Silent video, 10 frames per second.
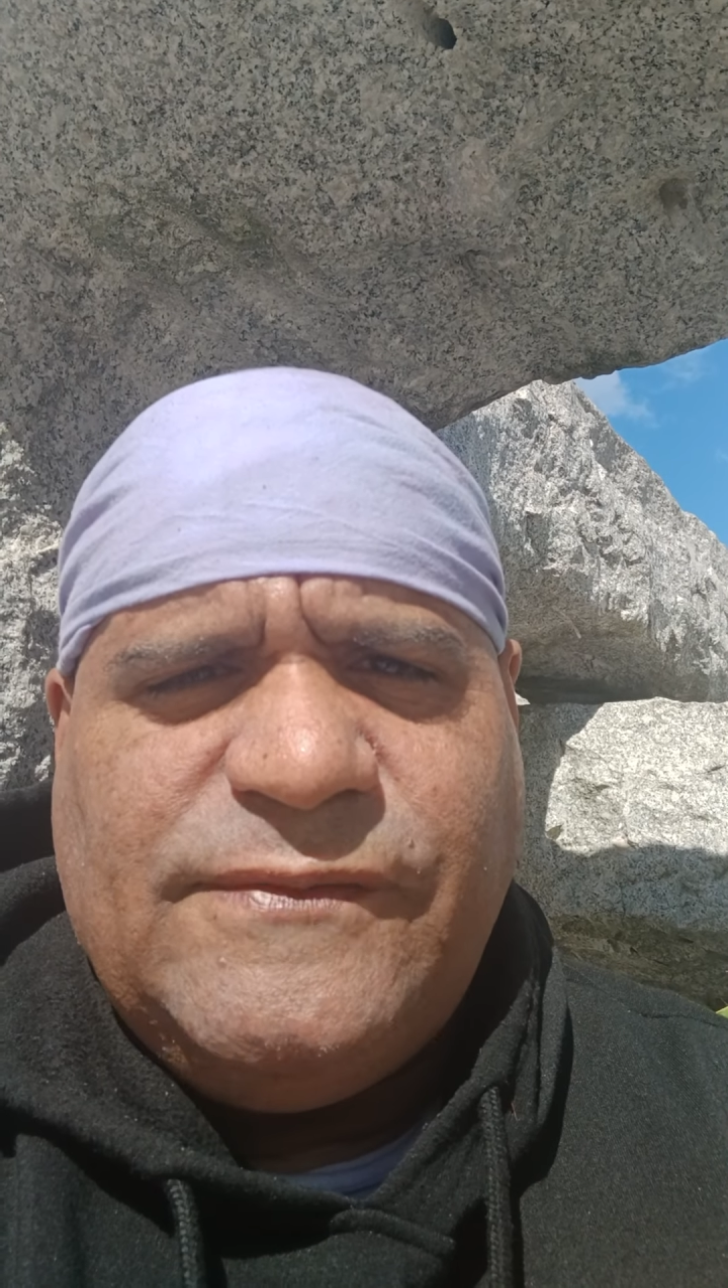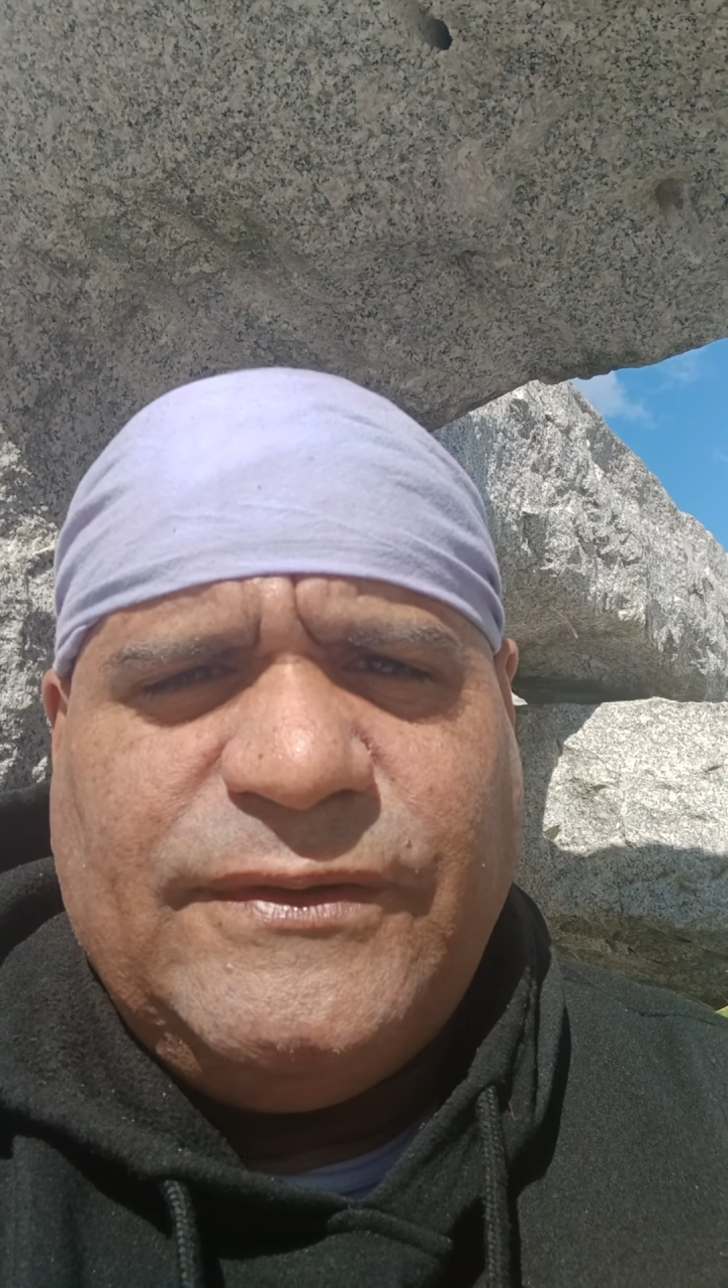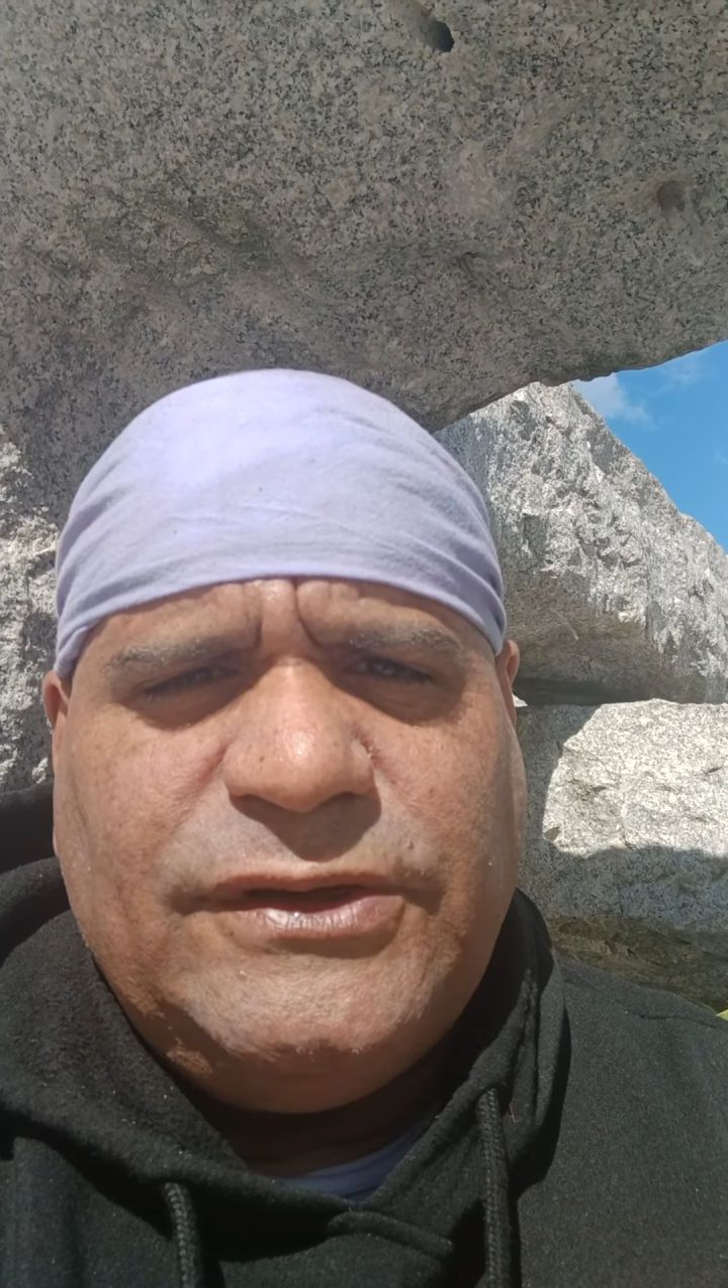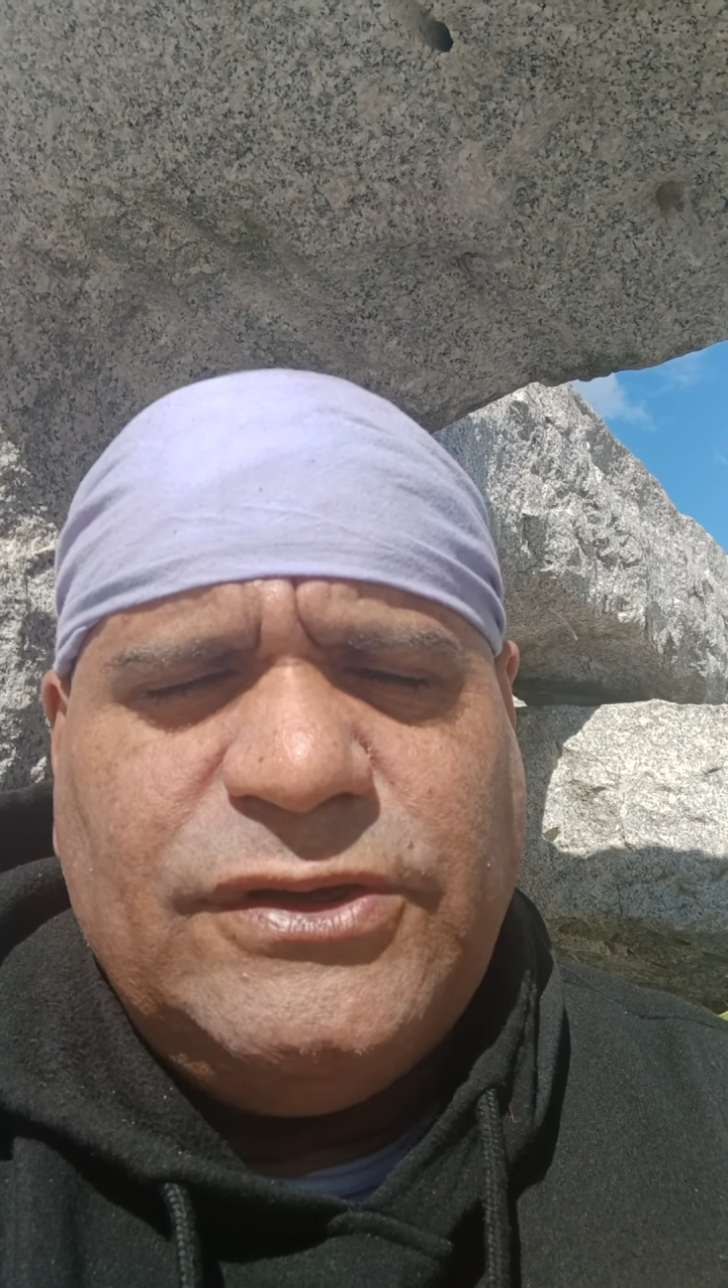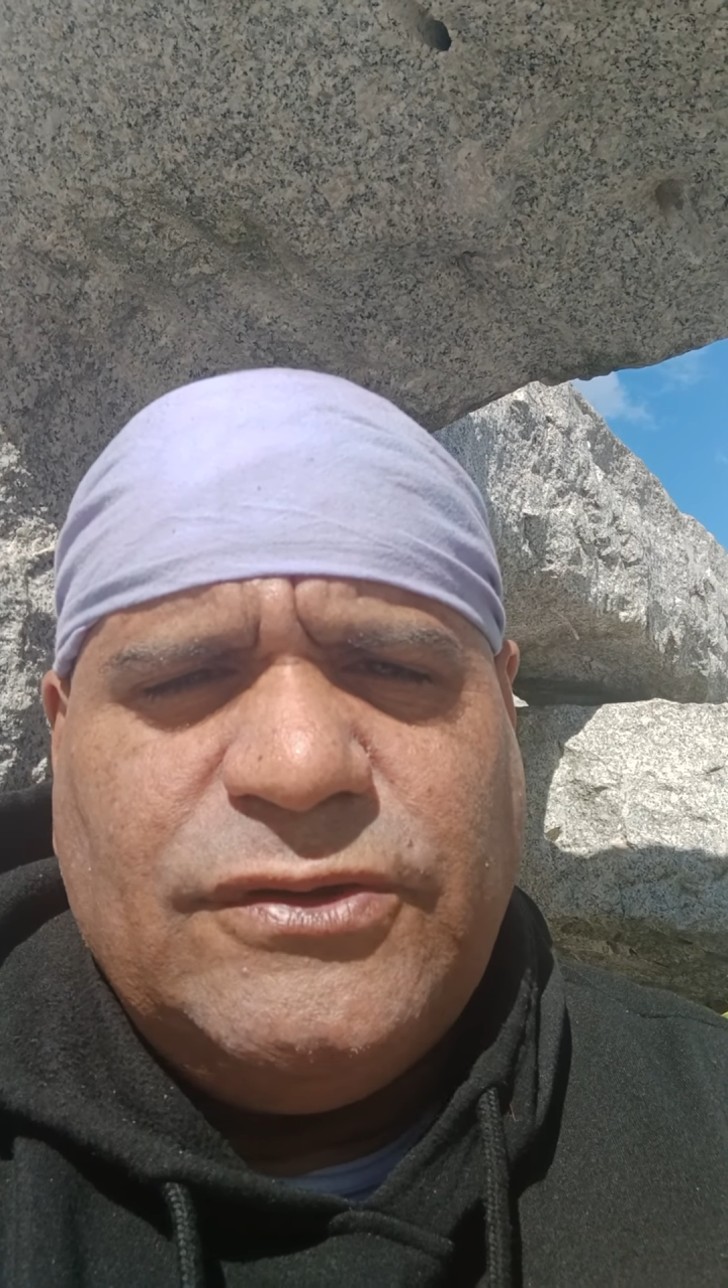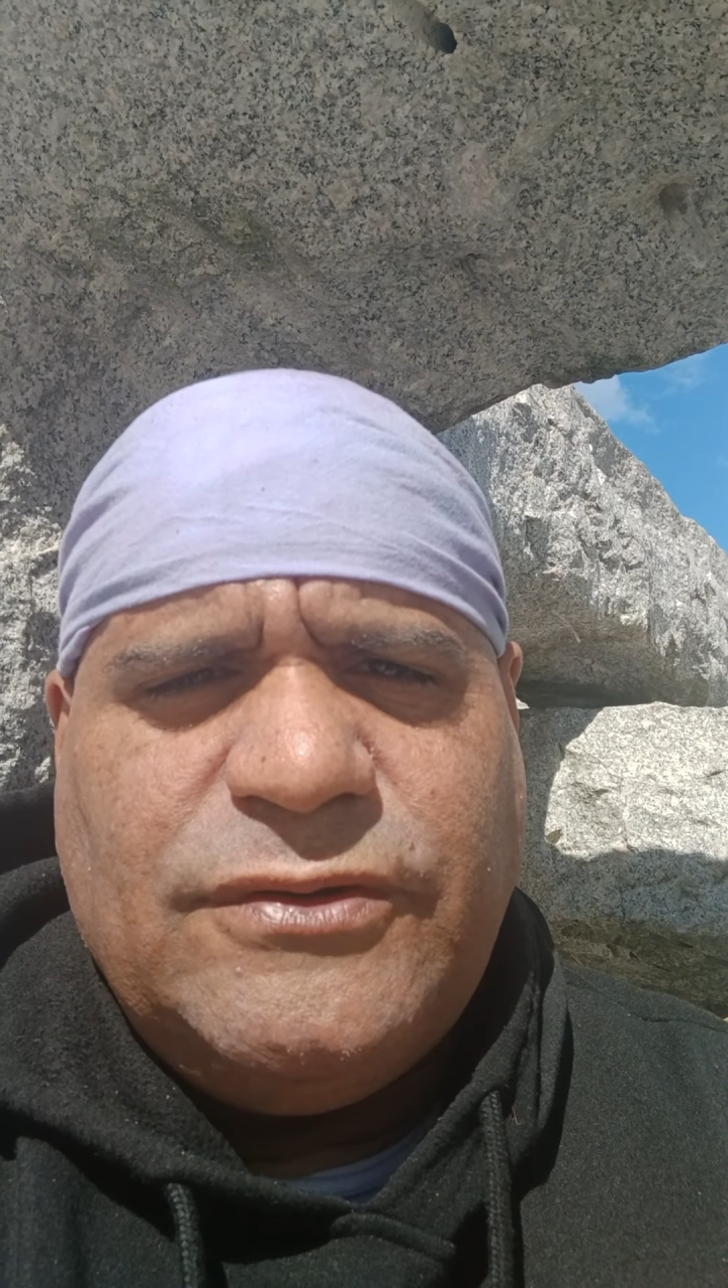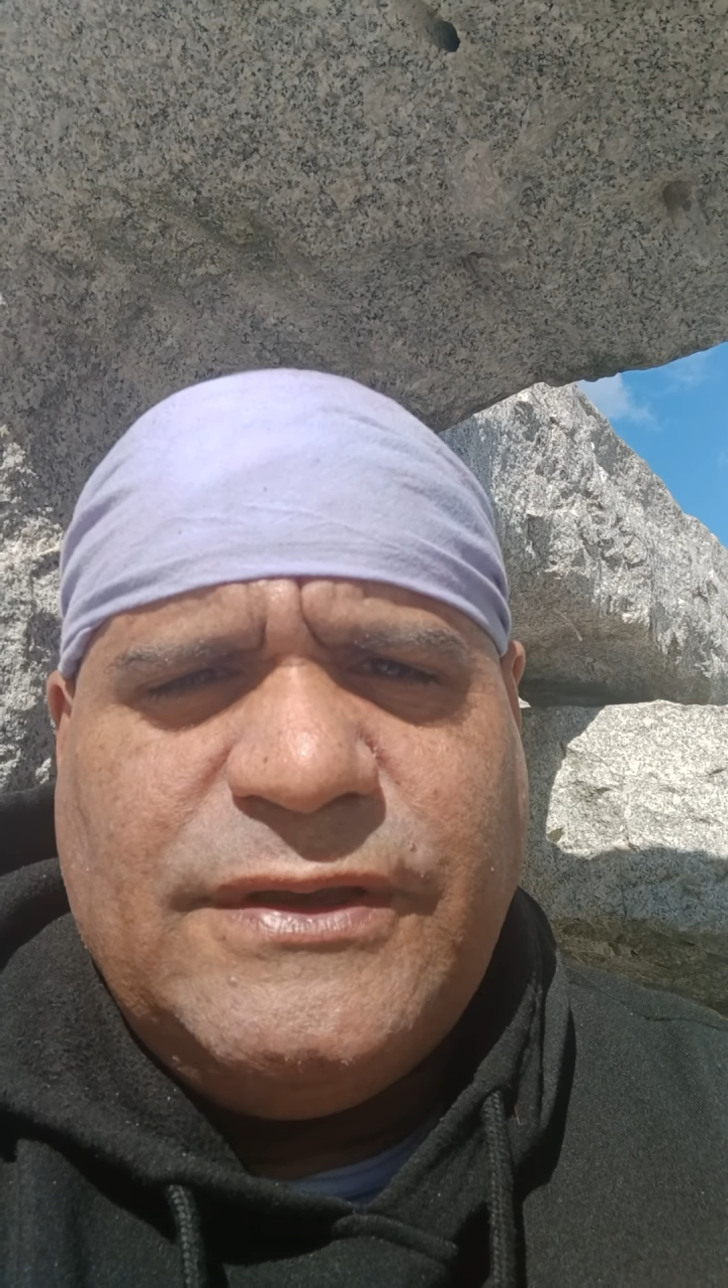video.